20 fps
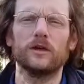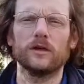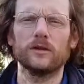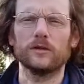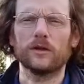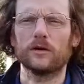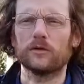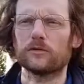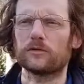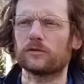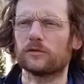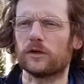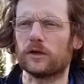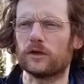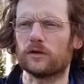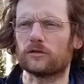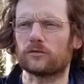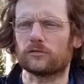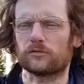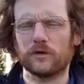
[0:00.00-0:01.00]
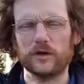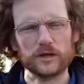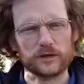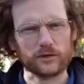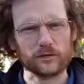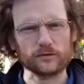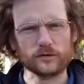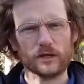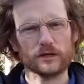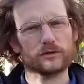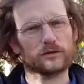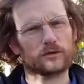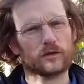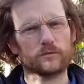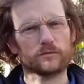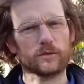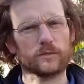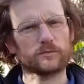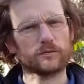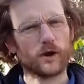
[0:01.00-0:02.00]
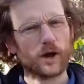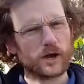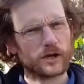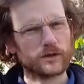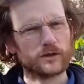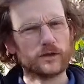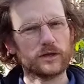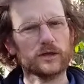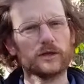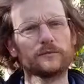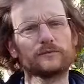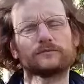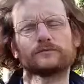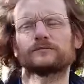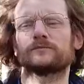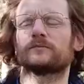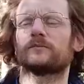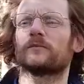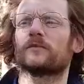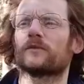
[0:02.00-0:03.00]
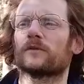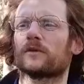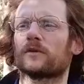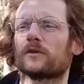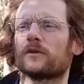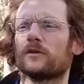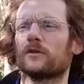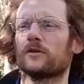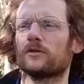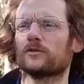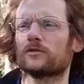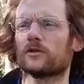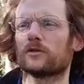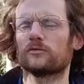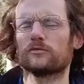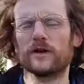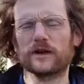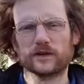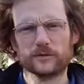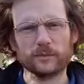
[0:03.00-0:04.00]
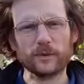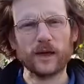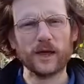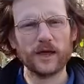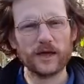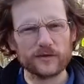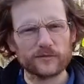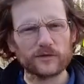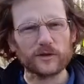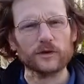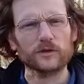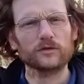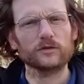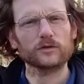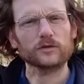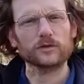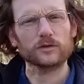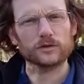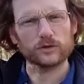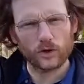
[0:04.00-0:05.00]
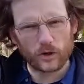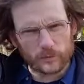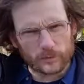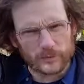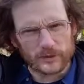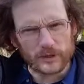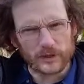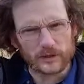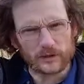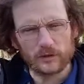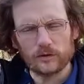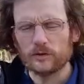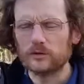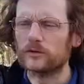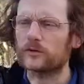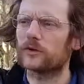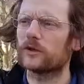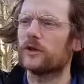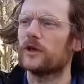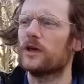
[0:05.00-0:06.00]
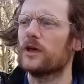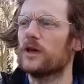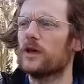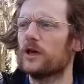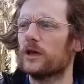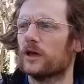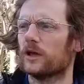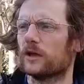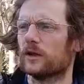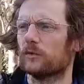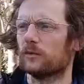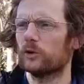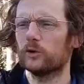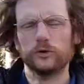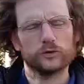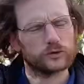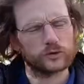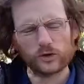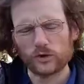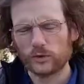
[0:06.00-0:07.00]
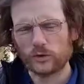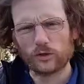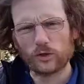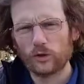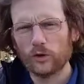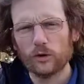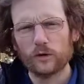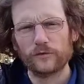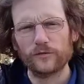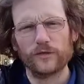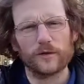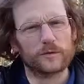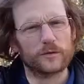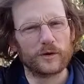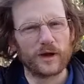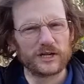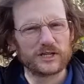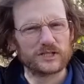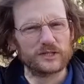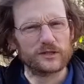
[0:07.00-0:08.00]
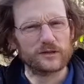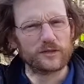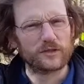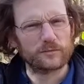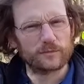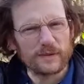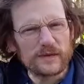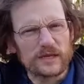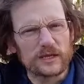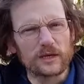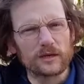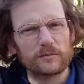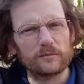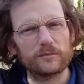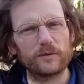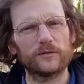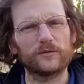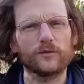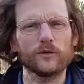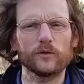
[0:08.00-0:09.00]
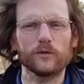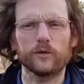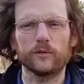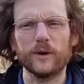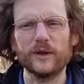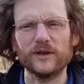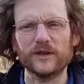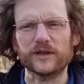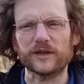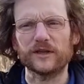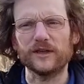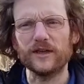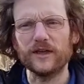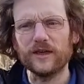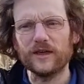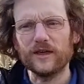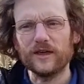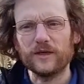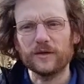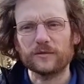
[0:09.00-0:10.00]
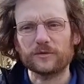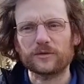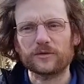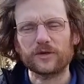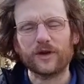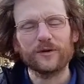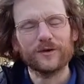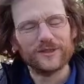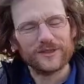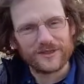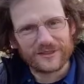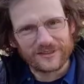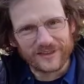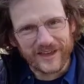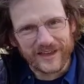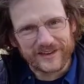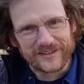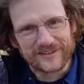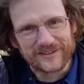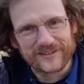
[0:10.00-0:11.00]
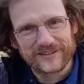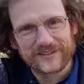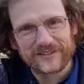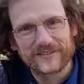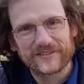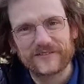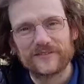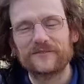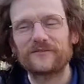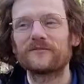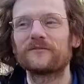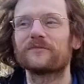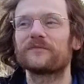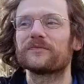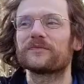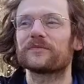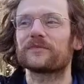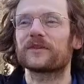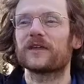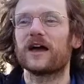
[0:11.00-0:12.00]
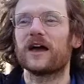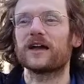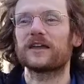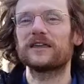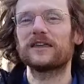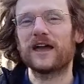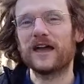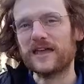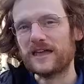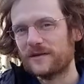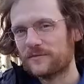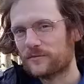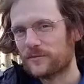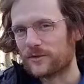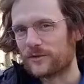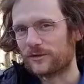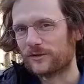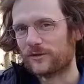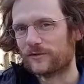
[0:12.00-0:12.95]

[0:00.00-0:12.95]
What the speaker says: in those days, great standards of propriety. Correct behaviour could not be ignored. Wouldn't do at all for them to actually speak before the wedding. So instead, a game was